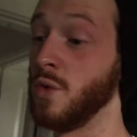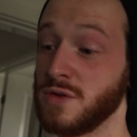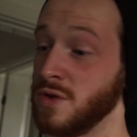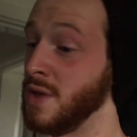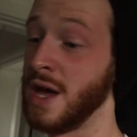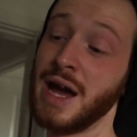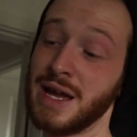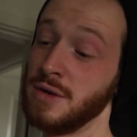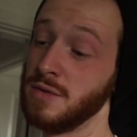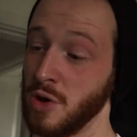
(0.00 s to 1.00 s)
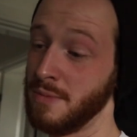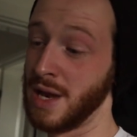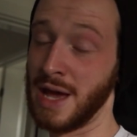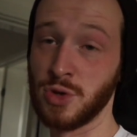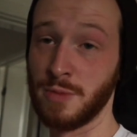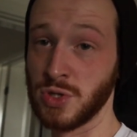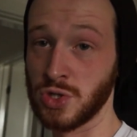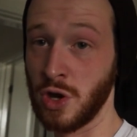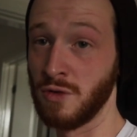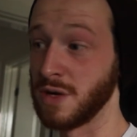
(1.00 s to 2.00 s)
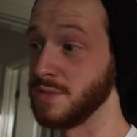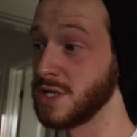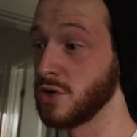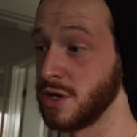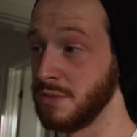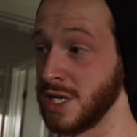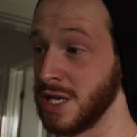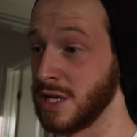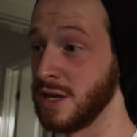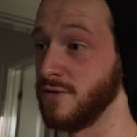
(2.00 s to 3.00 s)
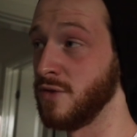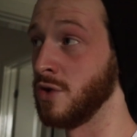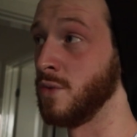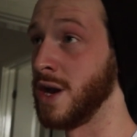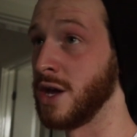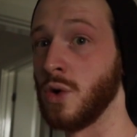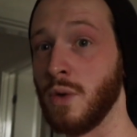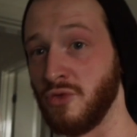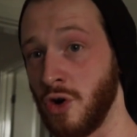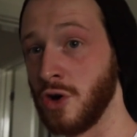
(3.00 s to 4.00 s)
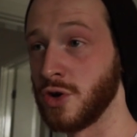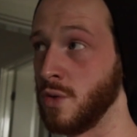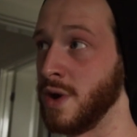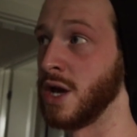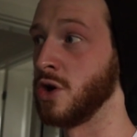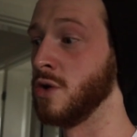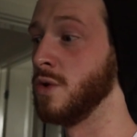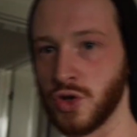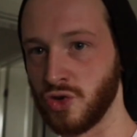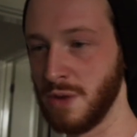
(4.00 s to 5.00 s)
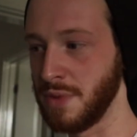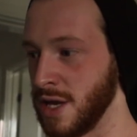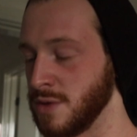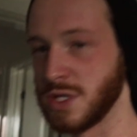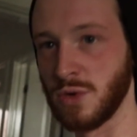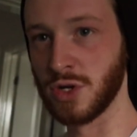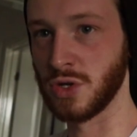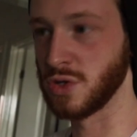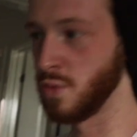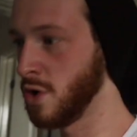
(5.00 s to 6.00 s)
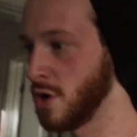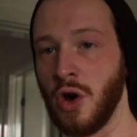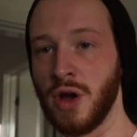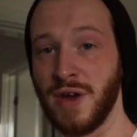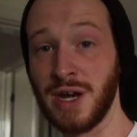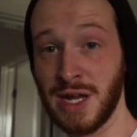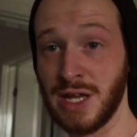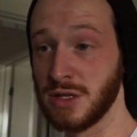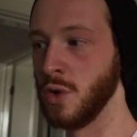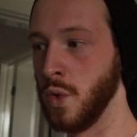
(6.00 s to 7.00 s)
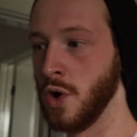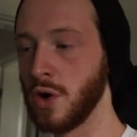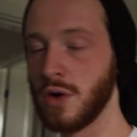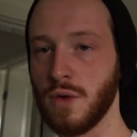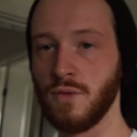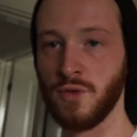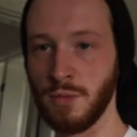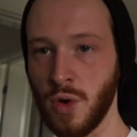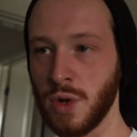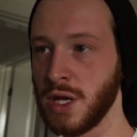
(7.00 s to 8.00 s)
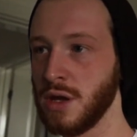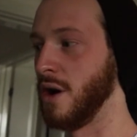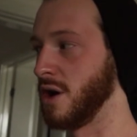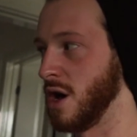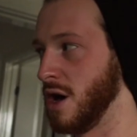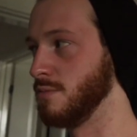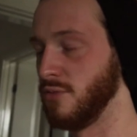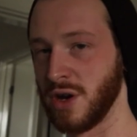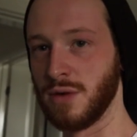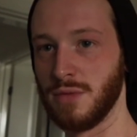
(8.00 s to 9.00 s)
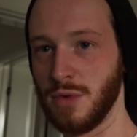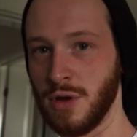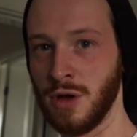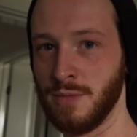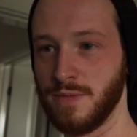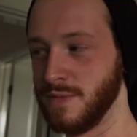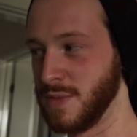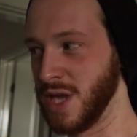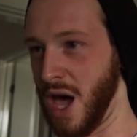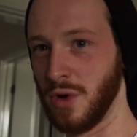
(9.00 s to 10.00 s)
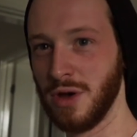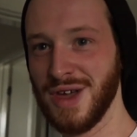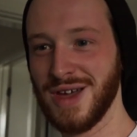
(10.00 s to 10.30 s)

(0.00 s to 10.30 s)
And once I've done that, I can put my laptop in storage. I'm still going to be needing it for when I go abroad or when I go on a trip and I still want to do some work or if I need to work remotely where I can't bring a tower.